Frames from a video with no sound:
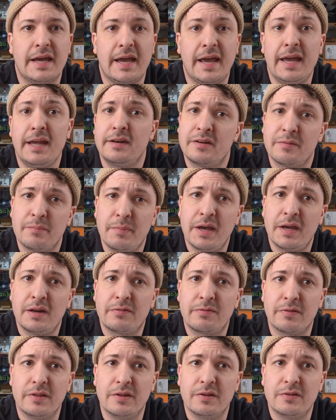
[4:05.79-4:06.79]
and
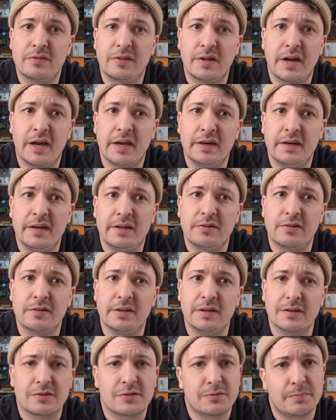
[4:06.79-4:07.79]
demand for this than I
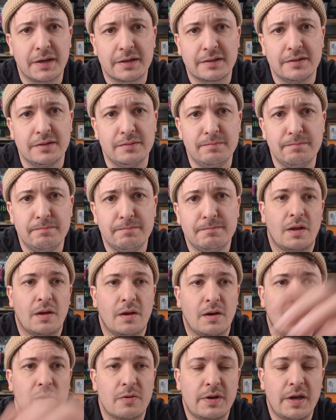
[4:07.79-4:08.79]
initially expected.
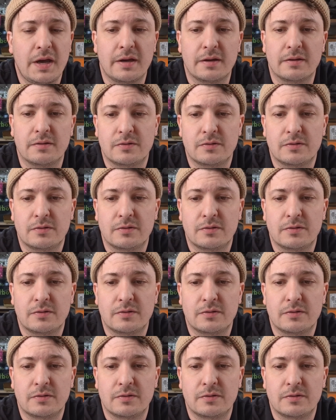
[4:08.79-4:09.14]
Okay,